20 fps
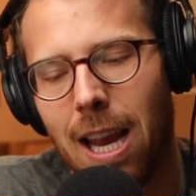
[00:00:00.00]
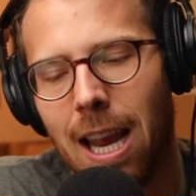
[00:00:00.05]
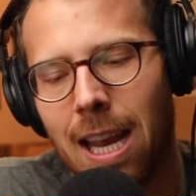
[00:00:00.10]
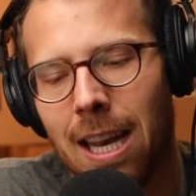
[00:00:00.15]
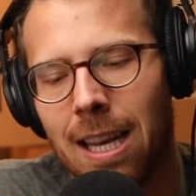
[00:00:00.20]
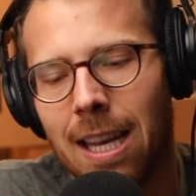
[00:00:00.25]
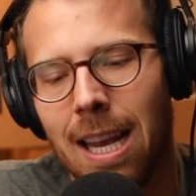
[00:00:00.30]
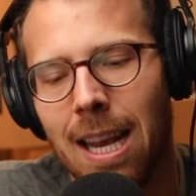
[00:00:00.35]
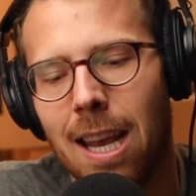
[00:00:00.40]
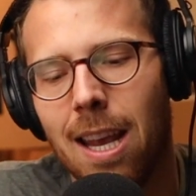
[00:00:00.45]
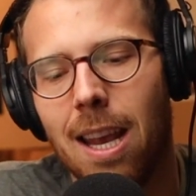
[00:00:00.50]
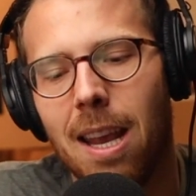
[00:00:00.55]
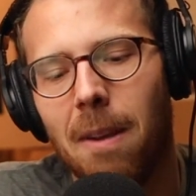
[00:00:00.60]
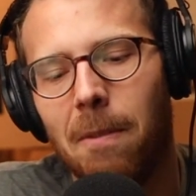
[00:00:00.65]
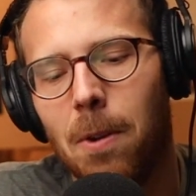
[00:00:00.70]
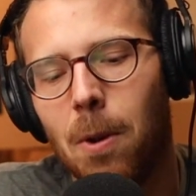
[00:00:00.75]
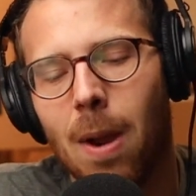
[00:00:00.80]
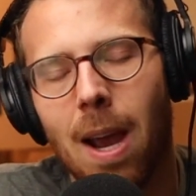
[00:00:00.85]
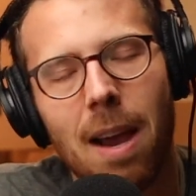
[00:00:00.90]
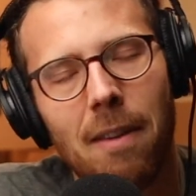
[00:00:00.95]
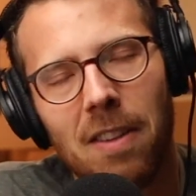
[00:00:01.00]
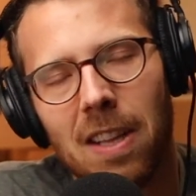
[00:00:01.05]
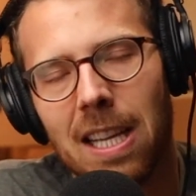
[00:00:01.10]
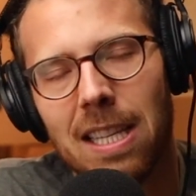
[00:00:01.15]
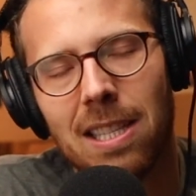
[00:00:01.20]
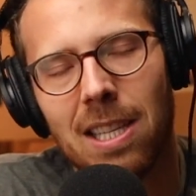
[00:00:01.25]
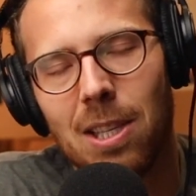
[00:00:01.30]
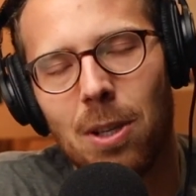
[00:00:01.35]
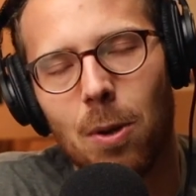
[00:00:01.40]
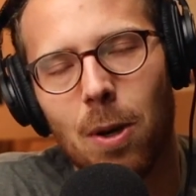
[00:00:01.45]
And if you haven't
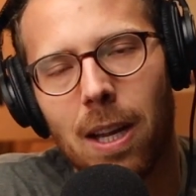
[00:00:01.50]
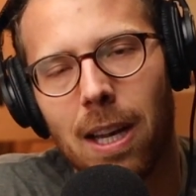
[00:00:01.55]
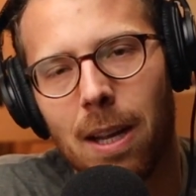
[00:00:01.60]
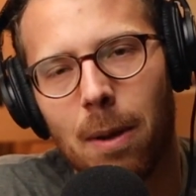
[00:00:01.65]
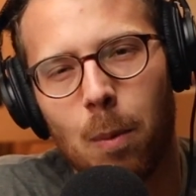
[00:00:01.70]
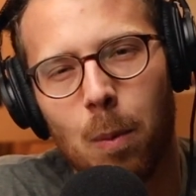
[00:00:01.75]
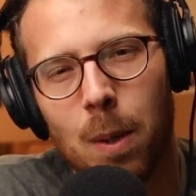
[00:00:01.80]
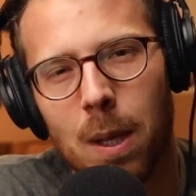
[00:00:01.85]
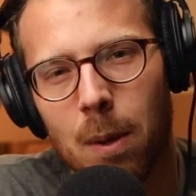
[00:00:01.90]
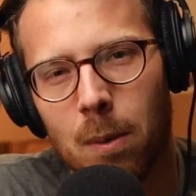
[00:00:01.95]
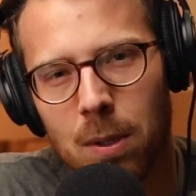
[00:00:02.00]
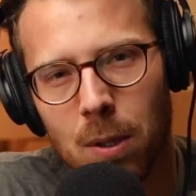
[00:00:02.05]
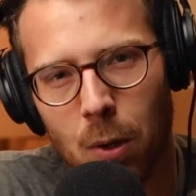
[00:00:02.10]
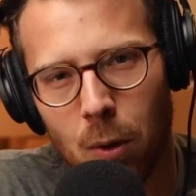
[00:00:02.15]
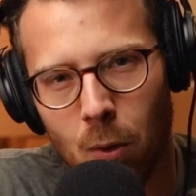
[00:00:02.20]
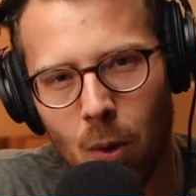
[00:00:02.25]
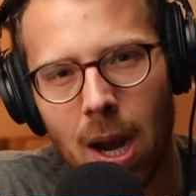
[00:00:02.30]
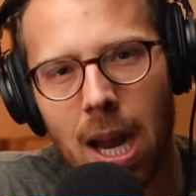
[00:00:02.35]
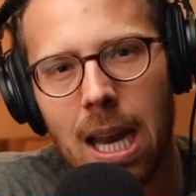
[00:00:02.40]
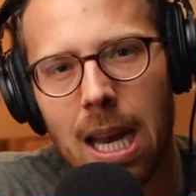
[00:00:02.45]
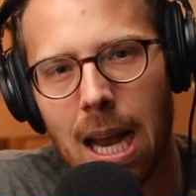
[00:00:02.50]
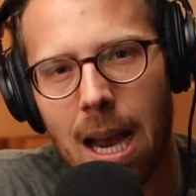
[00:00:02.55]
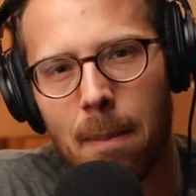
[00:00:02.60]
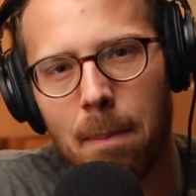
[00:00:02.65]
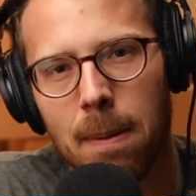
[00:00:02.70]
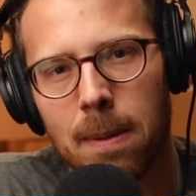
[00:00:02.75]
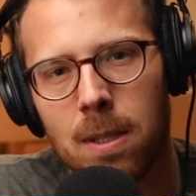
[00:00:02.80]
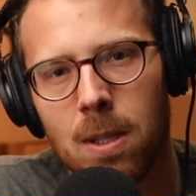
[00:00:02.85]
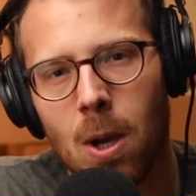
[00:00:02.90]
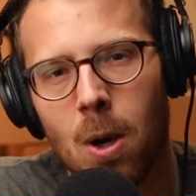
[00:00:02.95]
listened to it, it was a great
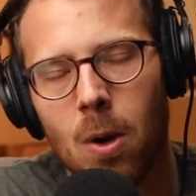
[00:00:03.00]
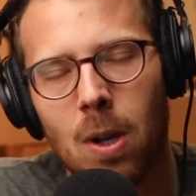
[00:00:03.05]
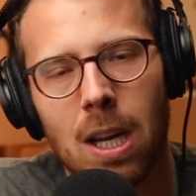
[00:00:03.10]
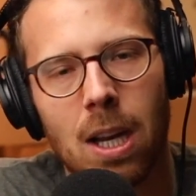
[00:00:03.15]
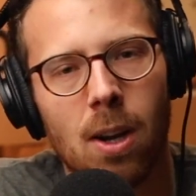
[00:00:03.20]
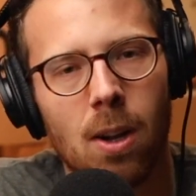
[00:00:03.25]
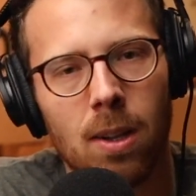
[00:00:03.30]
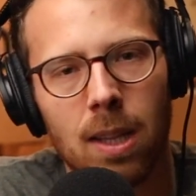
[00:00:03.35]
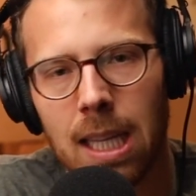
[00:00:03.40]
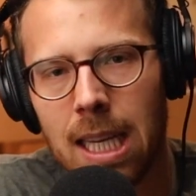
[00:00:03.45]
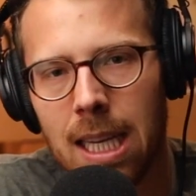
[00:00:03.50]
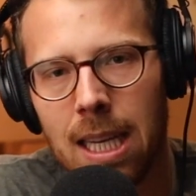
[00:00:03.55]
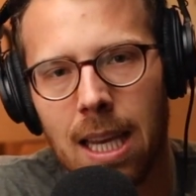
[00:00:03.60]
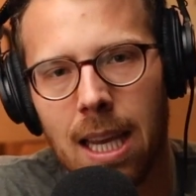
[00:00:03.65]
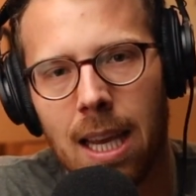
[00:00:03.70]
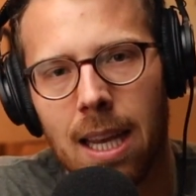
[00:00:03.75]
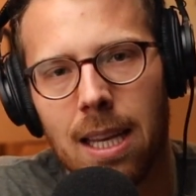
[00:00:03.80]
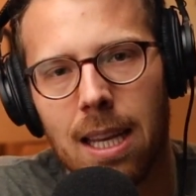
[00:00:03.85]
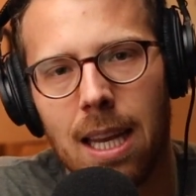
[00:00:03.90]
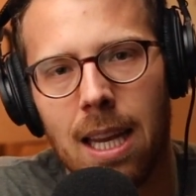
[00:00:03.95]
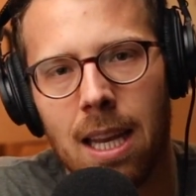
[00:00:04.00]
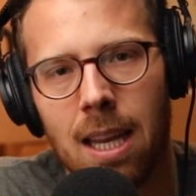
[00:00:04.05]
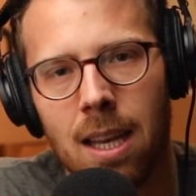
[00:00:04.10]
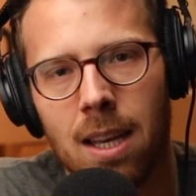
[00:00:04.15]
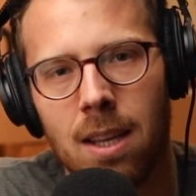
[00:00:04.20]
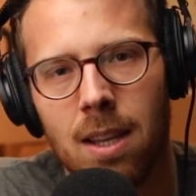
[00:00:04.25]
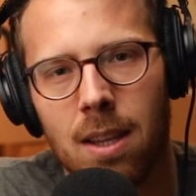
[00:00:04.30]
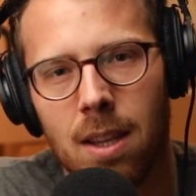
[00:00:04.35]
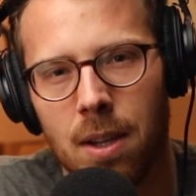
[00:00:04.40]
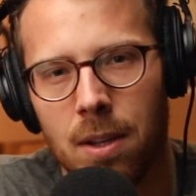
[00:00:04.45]
episode, and I'll link it
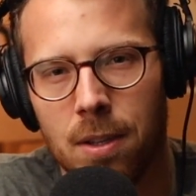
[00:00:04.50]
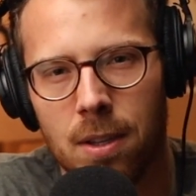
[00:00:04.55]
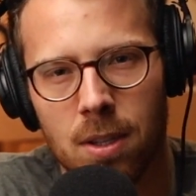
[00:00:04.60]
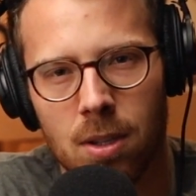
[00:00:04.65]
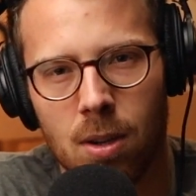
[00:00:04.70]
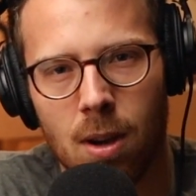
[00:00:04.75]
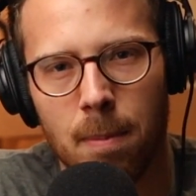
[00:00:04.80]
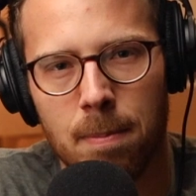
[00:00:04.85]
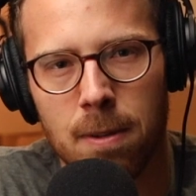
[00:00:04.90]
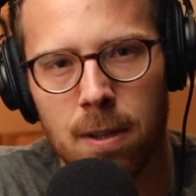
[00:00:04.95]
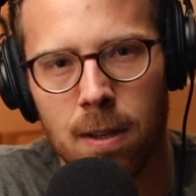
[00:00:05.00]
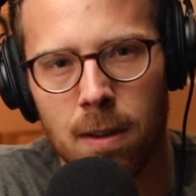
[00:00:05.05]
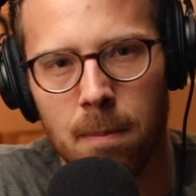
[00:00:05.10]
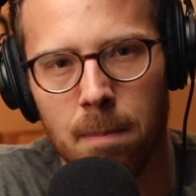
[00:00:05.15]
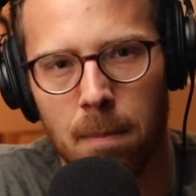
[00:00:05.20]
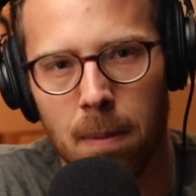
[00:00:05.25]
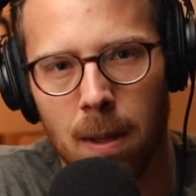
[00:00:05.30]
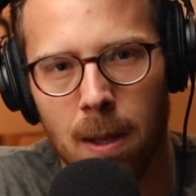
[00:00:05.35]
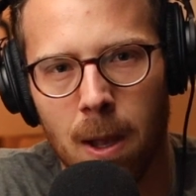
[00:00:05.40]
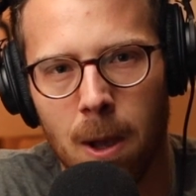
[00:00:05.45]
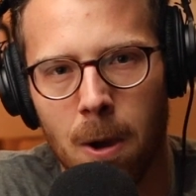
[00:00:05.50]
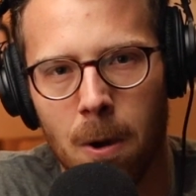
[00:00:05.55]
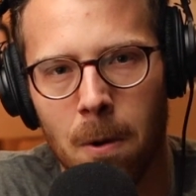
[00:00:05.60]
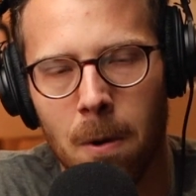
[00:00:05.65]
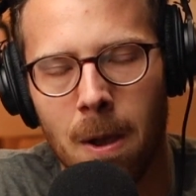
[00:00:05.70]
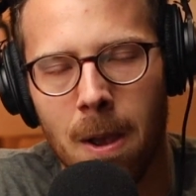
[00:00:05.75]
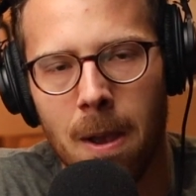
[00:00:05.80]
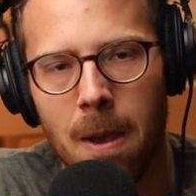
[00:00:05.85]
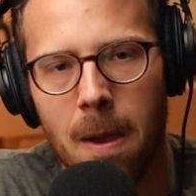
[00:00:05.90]
in the description below.